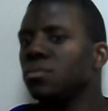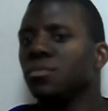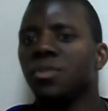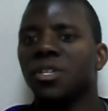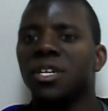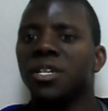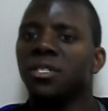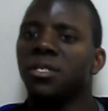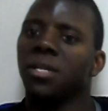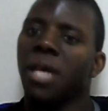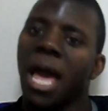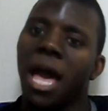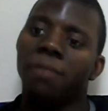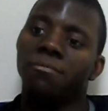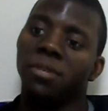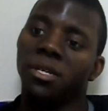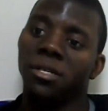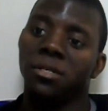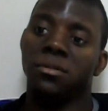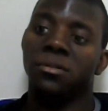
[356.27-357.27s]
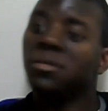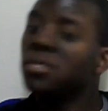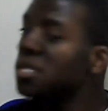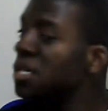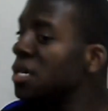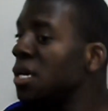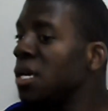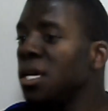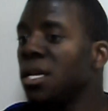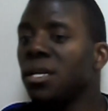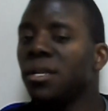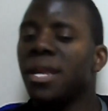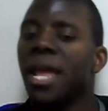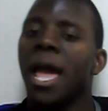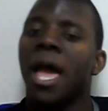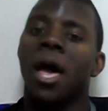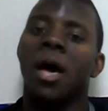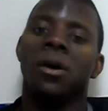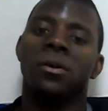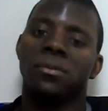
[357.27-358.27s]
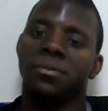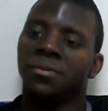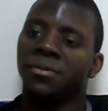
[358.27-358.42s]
Because, I mean, now